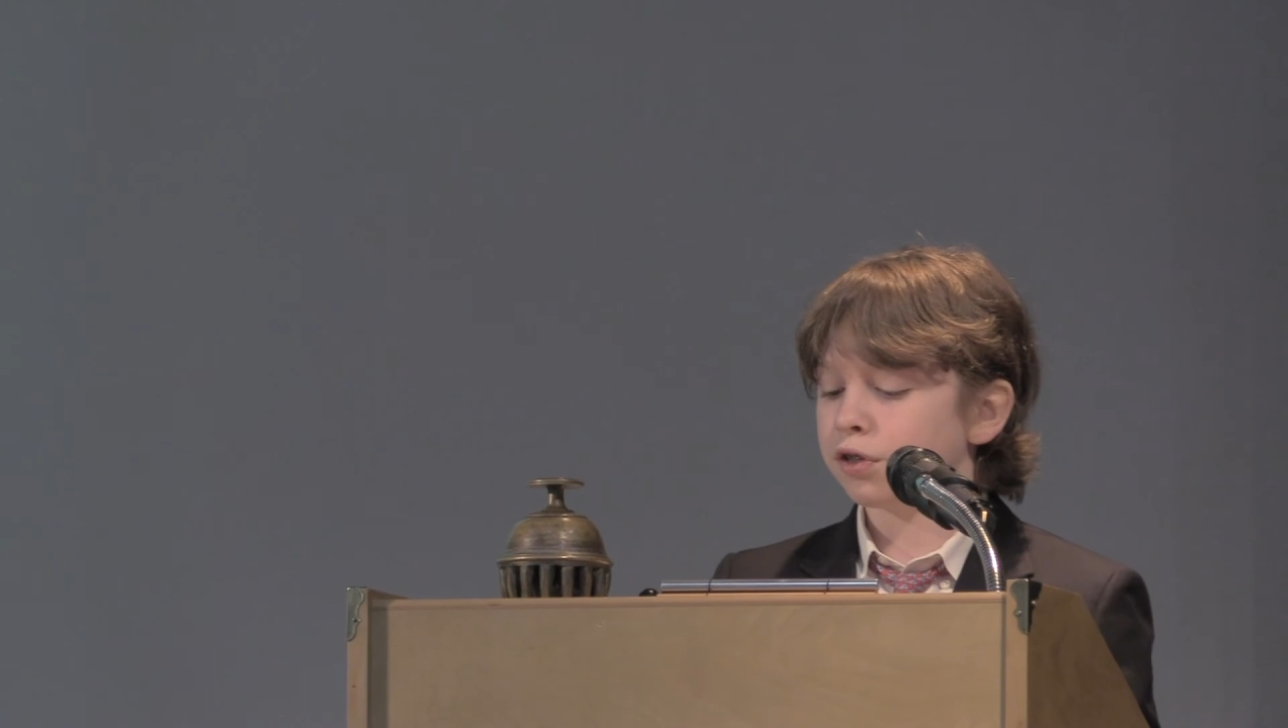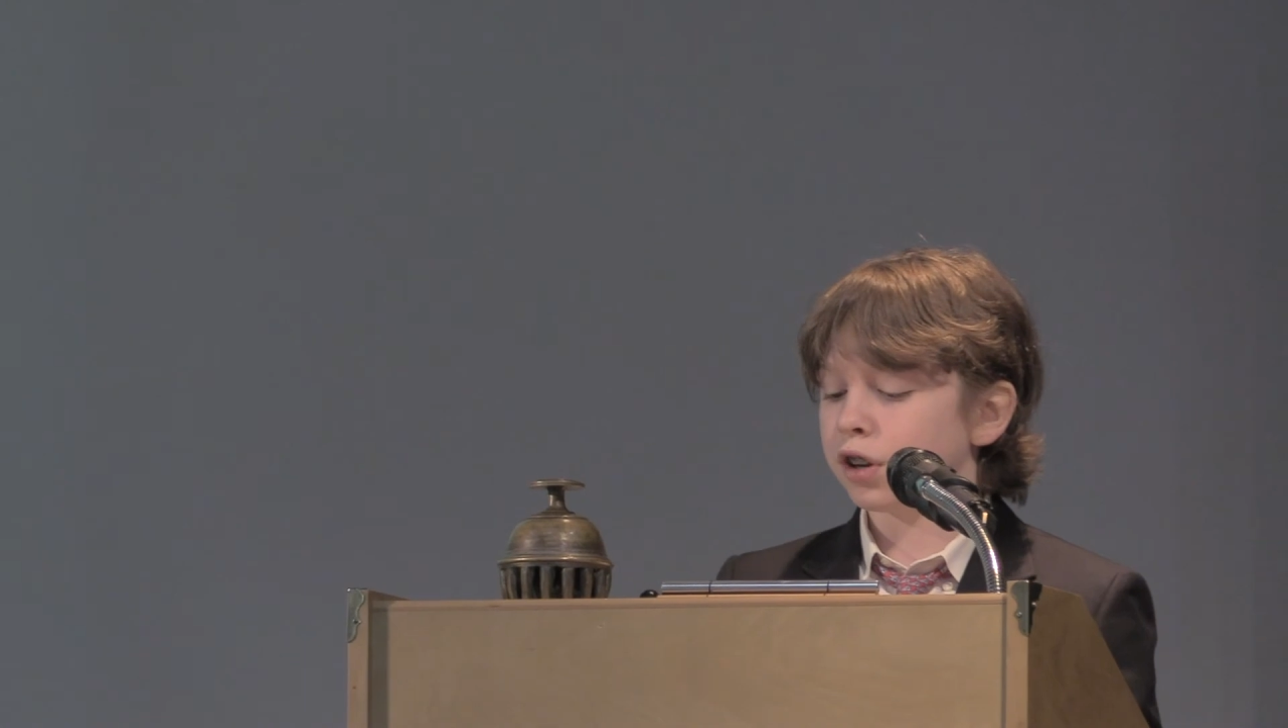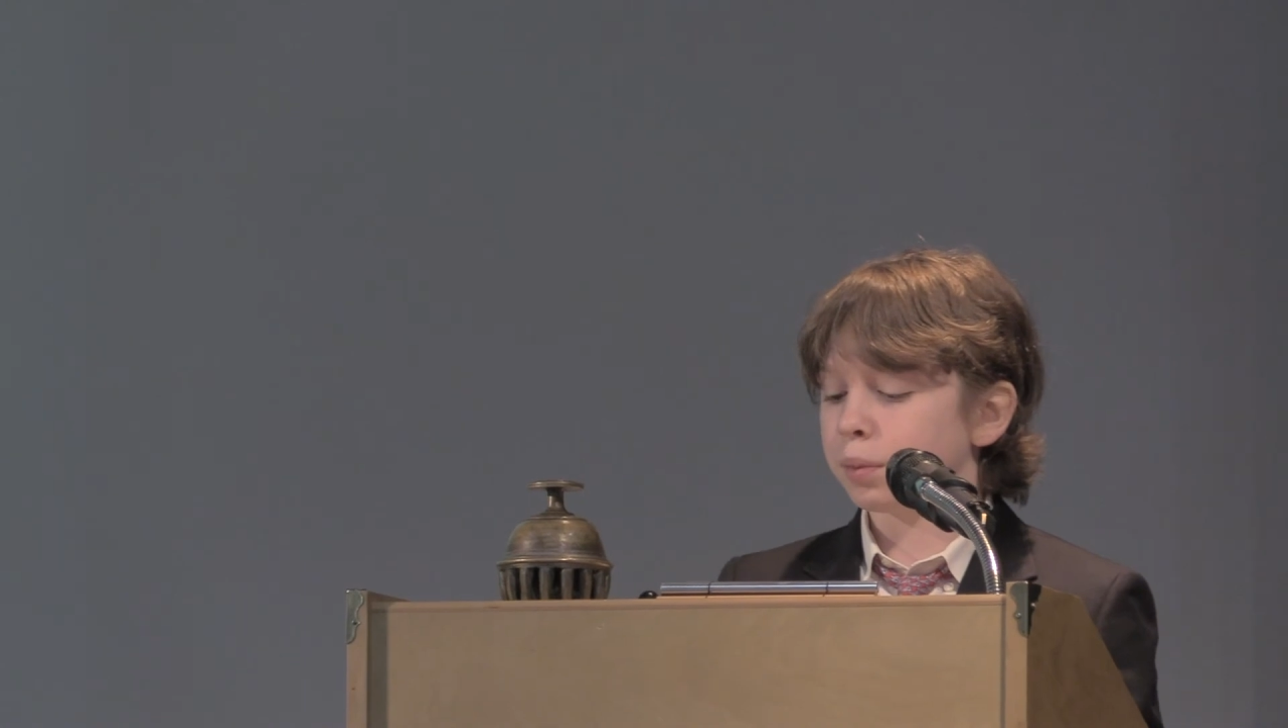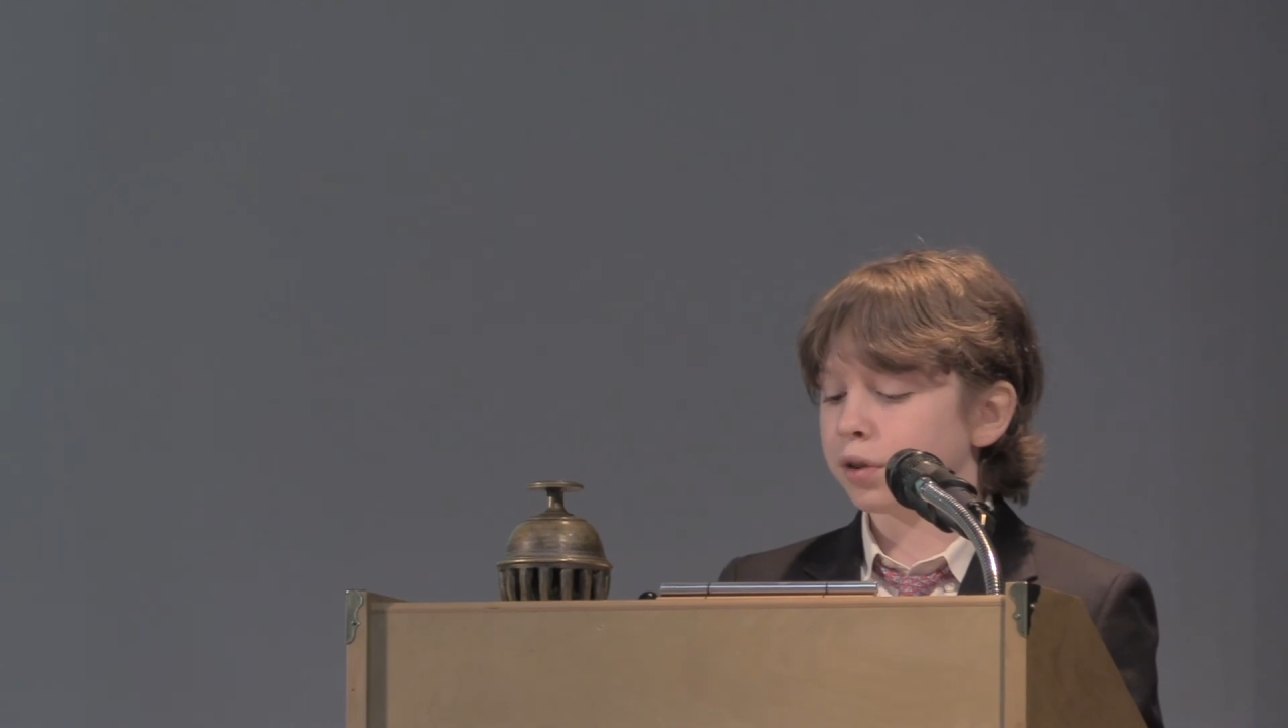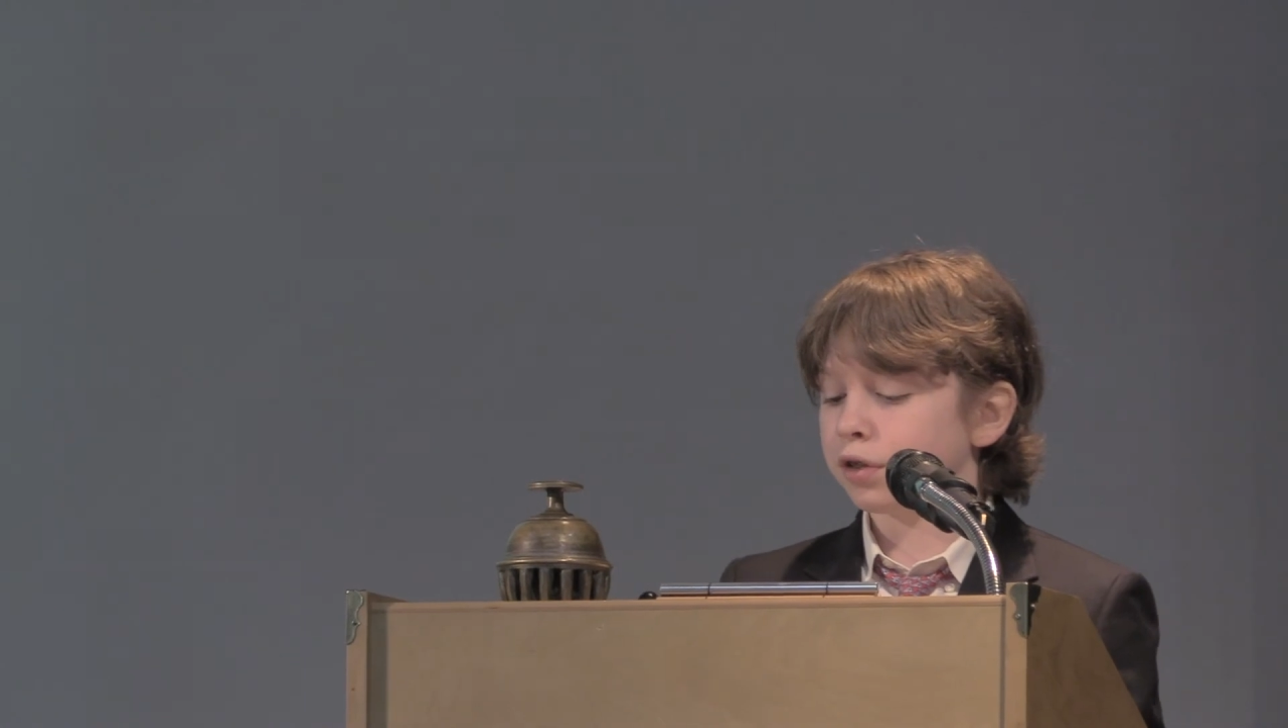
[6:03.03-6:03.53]

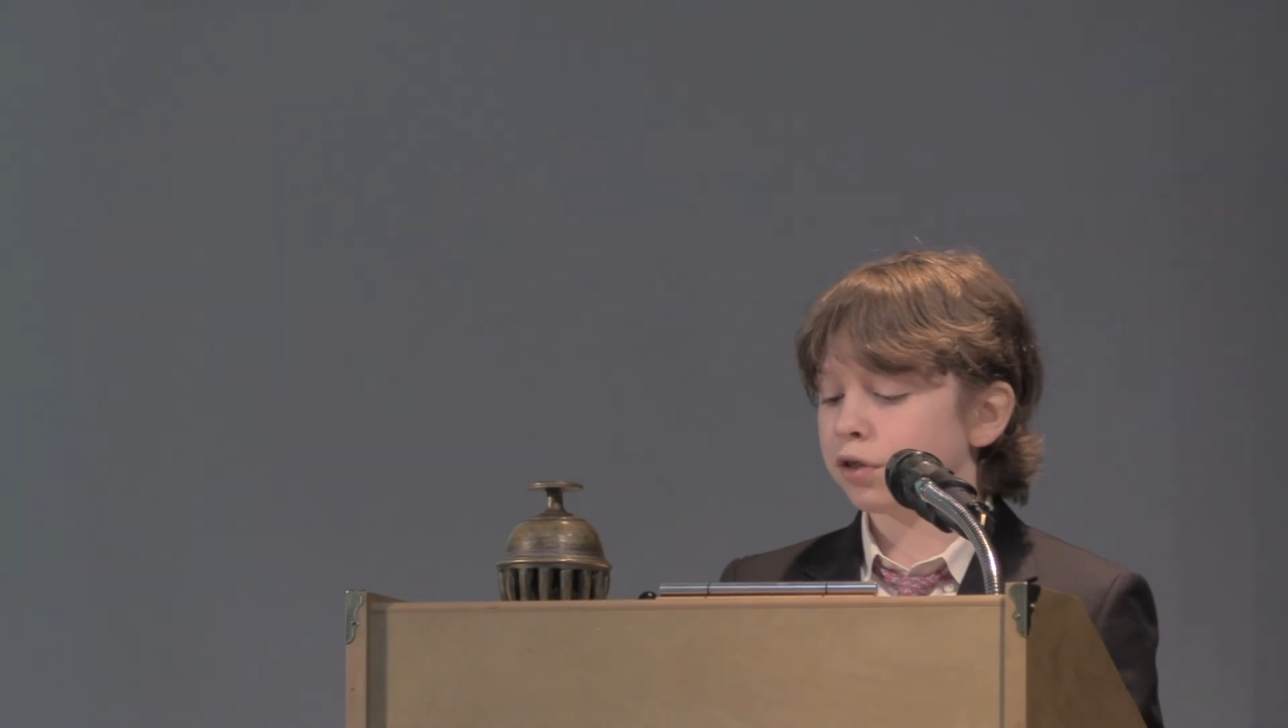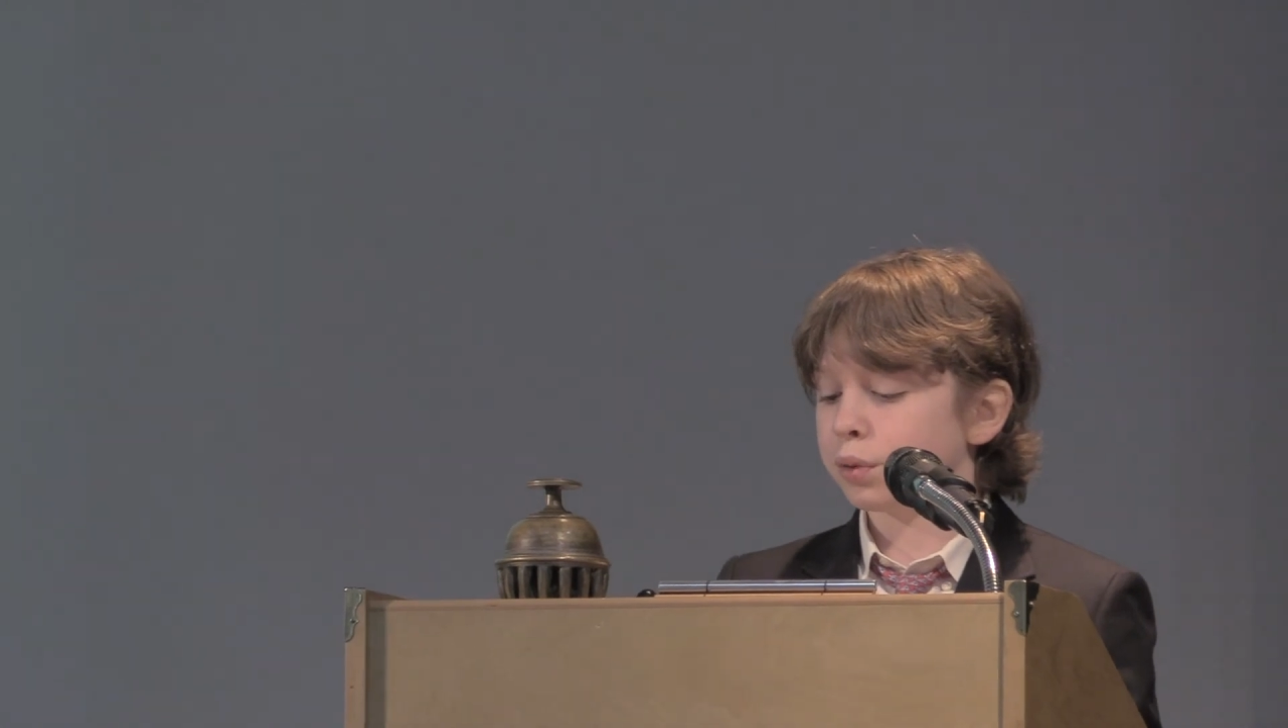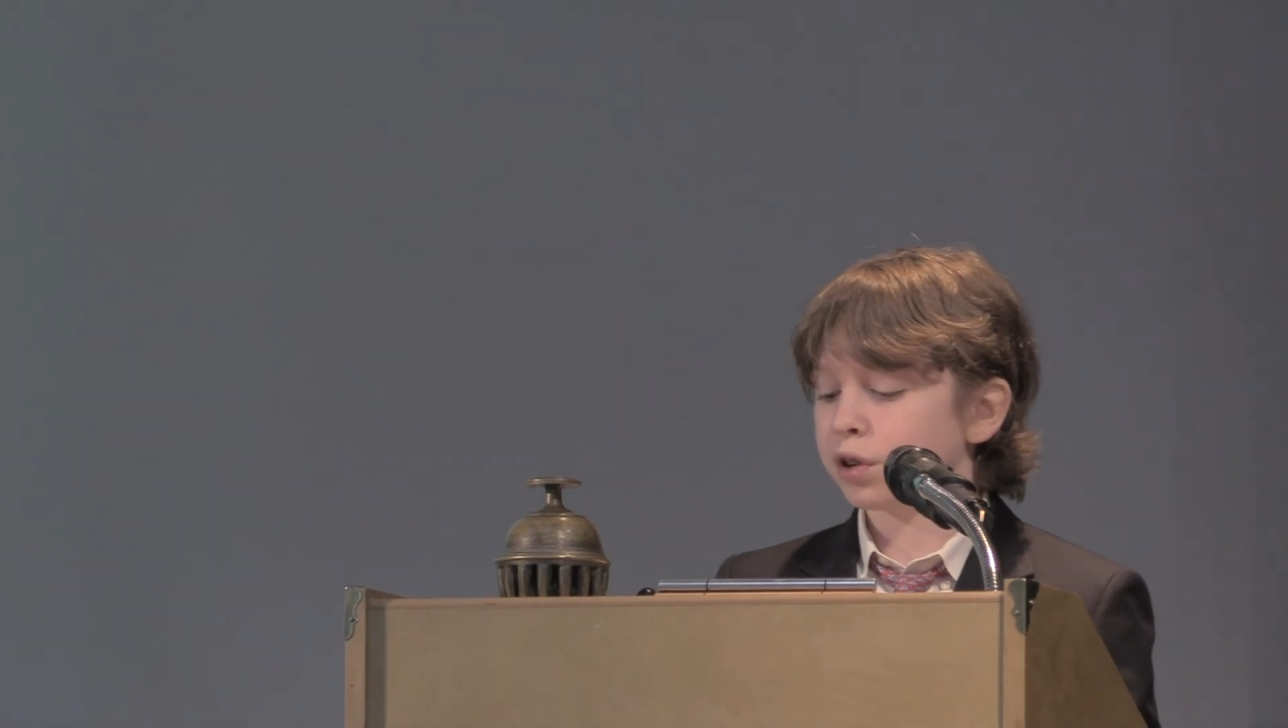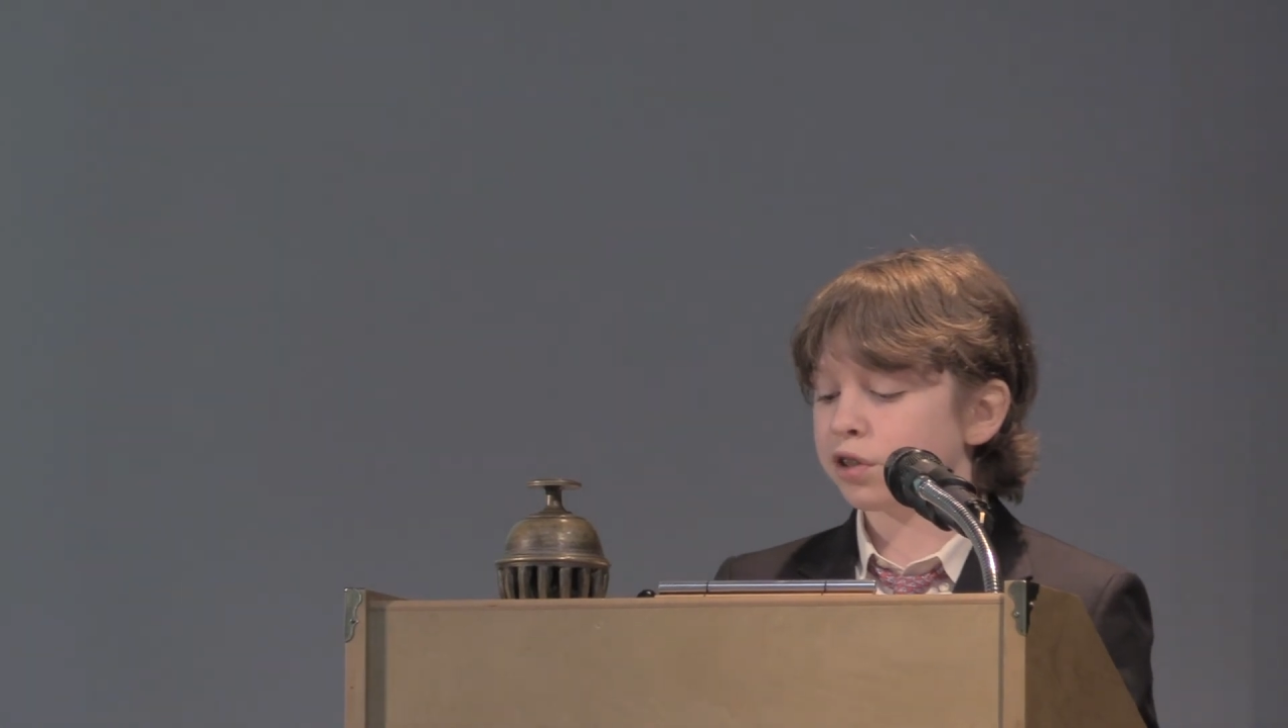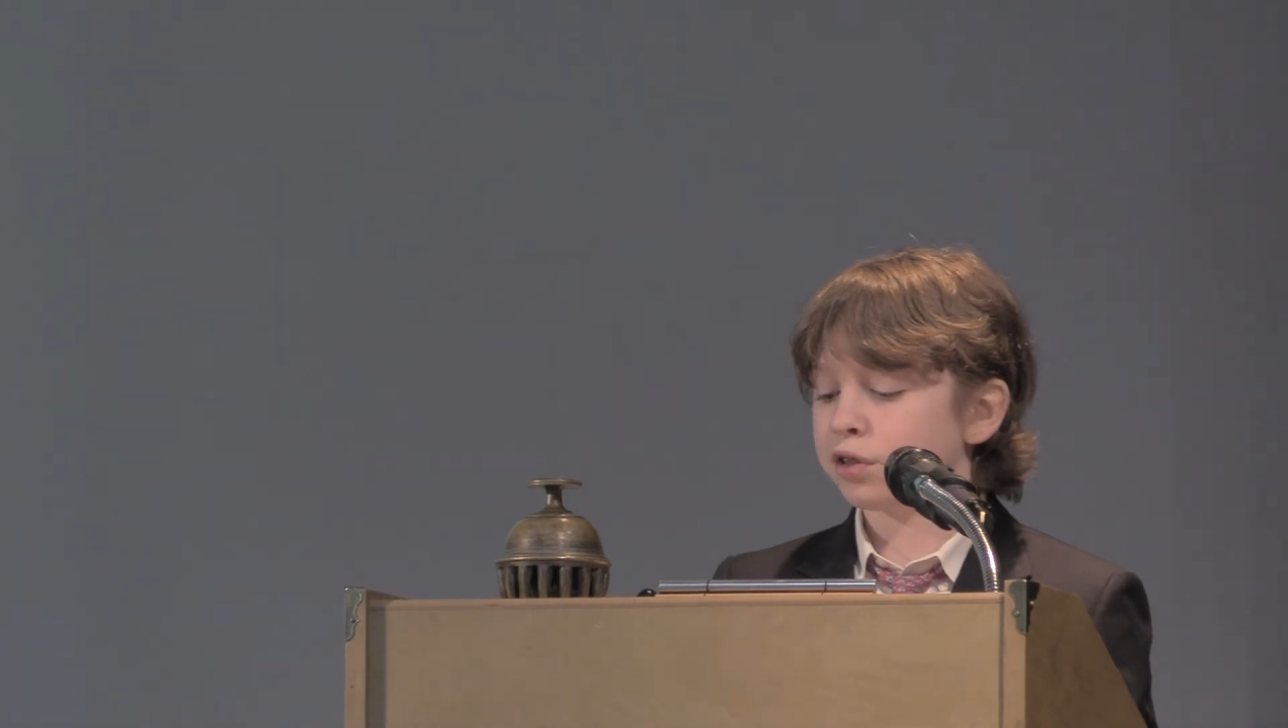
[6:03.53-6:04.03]
statements
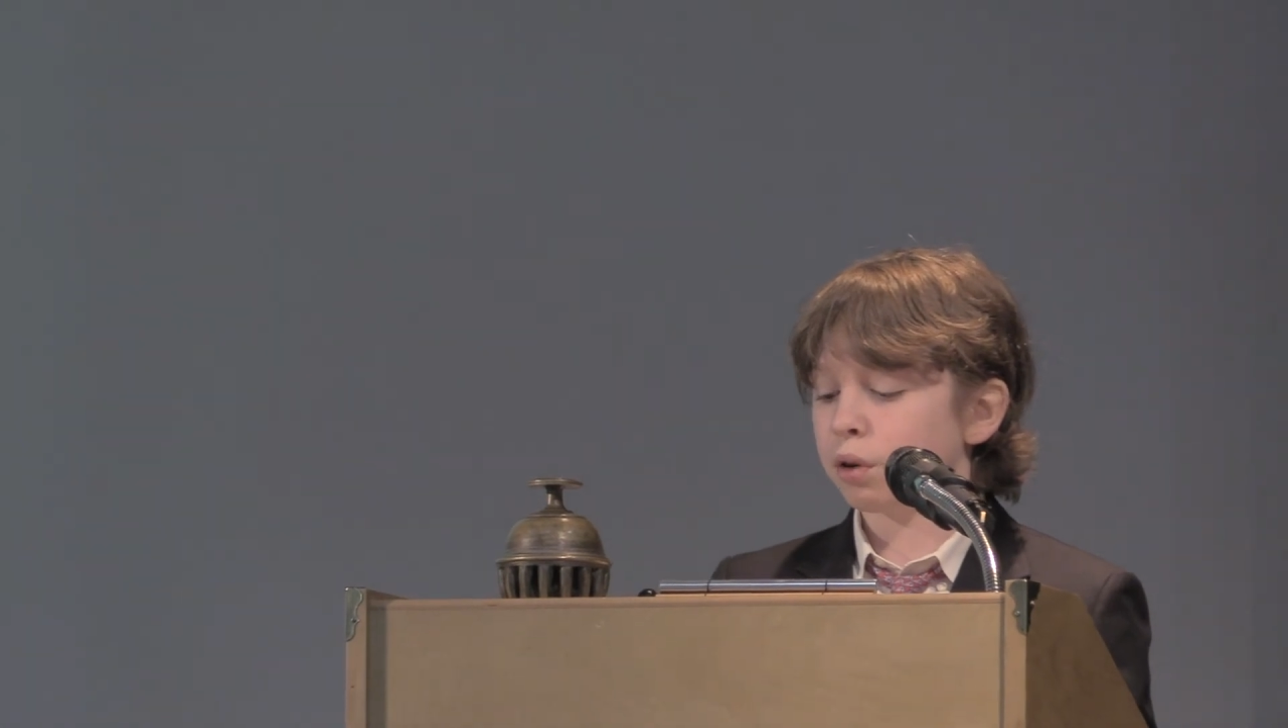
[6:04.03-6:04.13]
to encourage